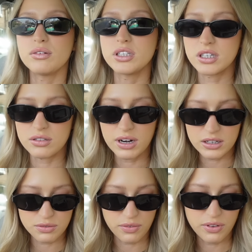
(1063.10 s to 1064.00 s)
also just run
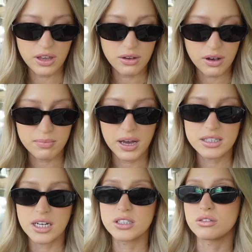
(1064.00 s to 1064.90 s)
out of a few of my
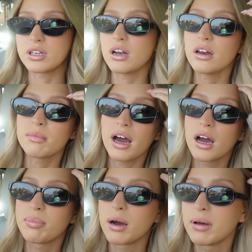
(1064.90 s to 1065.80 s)
essentials, including my
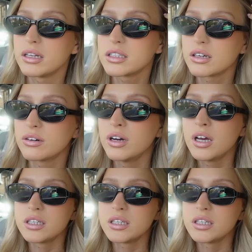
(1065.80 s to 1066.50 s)
eyebrow pencil.